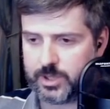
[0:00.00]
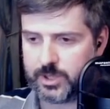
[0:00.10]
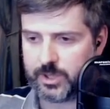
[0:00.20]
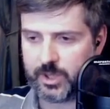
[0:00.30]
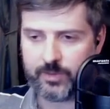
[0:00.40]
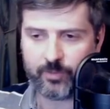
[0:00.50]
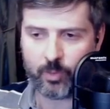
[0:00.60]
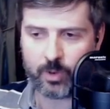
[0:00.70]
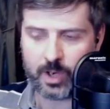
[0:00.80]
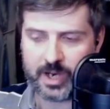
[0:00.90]

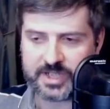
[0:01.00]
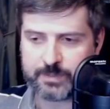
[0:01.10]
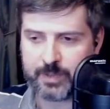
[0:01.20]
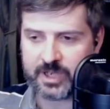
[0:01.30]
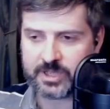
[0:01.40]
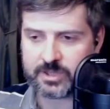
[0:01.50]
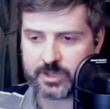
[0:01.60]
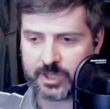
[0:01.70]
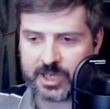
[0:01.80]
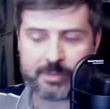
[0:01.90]
Therefore, I spent
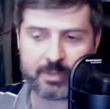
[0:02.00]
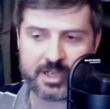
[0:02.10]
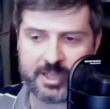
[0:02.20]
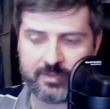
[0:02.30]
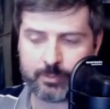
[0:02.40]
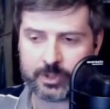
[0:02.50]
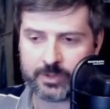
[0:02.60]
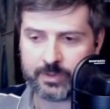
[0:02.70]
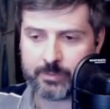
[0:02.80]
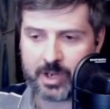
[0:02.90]
an
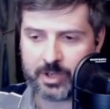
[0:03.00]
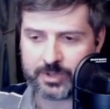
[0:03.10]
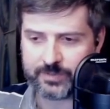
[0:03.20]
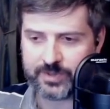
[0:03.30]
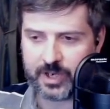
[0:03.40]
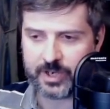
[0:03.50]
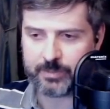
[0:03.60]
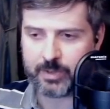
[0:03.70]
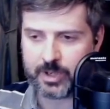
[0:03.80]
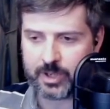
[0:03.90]
unbelievable amount of
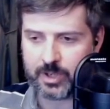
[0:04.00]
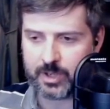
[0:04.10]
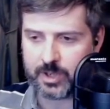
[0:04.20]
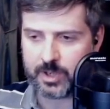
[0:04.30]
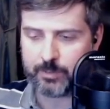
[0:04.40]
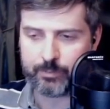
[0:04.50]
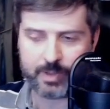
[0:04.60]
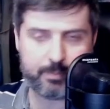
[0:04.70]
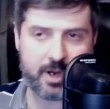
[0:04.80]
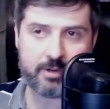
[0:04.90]
time
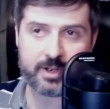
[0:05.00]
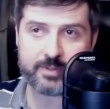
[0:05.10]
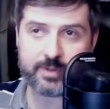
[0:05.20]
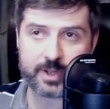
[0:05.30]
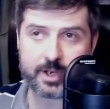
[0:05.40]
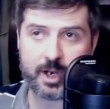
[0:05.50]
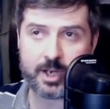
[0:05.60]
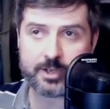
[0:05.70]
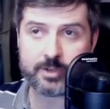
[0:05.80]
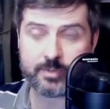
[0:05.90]
preparing for the
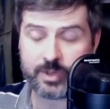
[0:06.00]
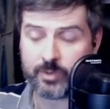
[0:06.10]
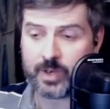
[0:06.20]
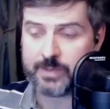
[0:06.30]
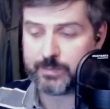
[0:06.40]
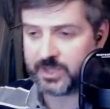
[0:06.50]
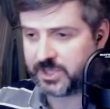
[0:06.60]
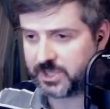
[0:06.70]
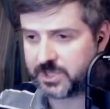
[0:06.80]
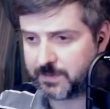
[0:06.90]
Kan with the white
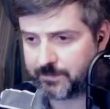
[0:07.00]
pieces.